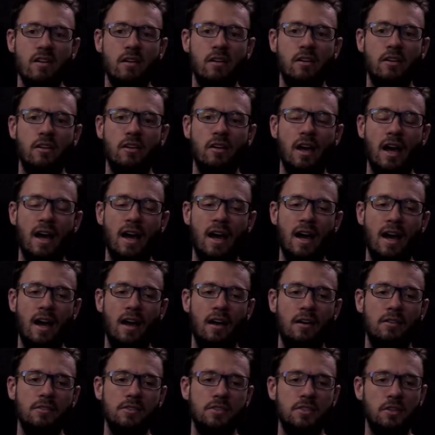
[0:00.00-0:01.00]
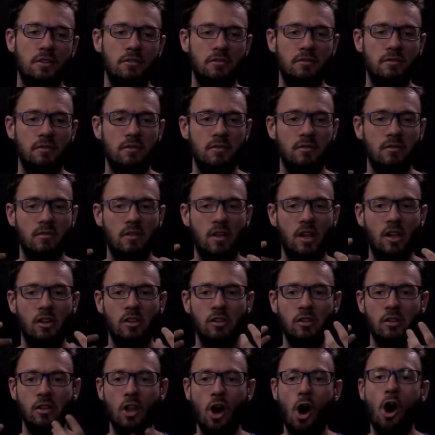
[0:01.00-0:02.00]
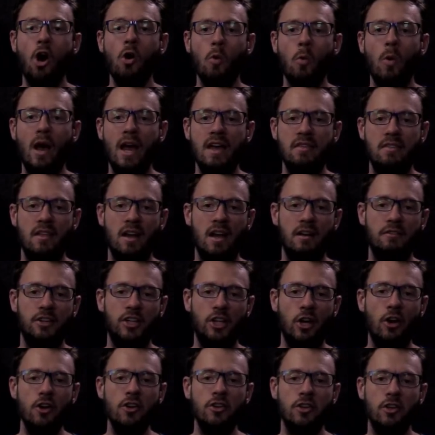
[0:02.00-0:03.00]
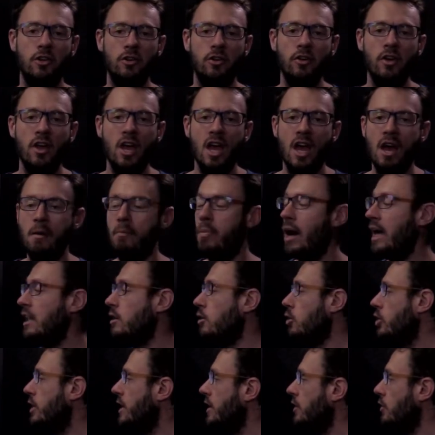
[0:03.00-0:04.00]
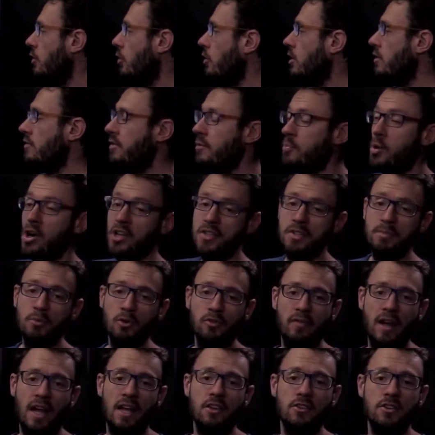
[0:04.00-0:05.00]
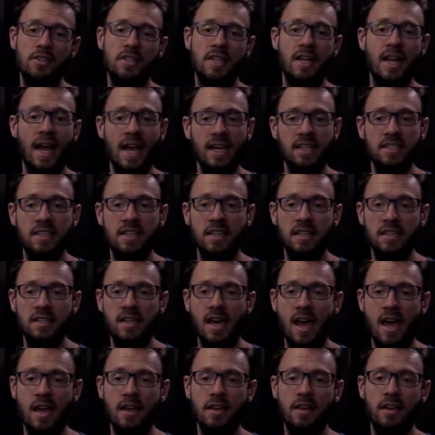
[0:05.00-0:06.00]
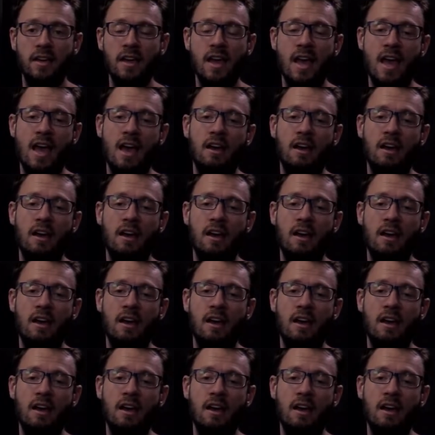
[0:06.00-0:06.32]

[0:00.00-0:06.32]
the sort of long way that I've shown you by looking at all of the possible values that x can take,